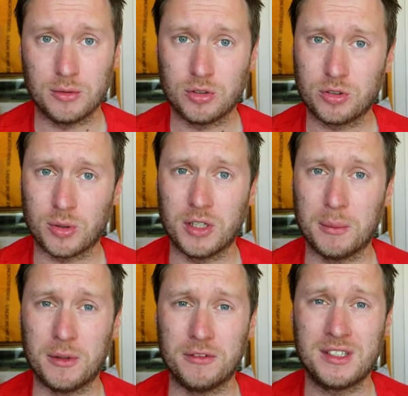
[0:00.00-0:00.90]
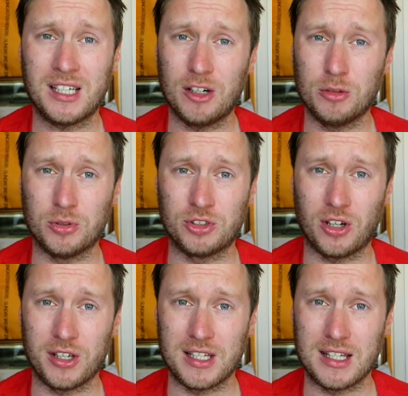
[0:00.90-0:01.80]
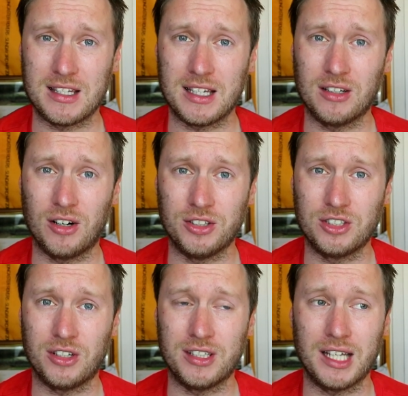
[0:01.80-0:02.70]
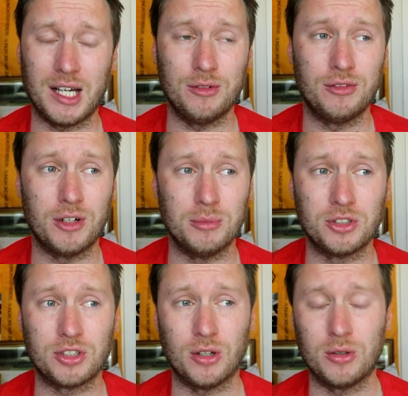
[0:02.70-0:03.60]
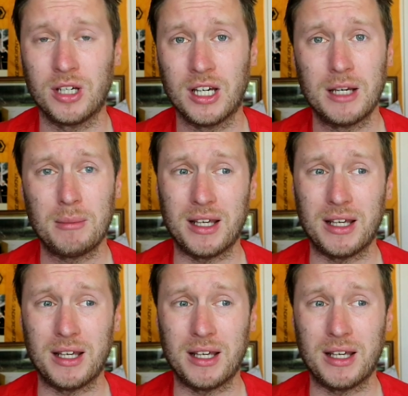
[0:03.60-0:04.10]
There was also a number of terrible signings in hindsight now from Stoke,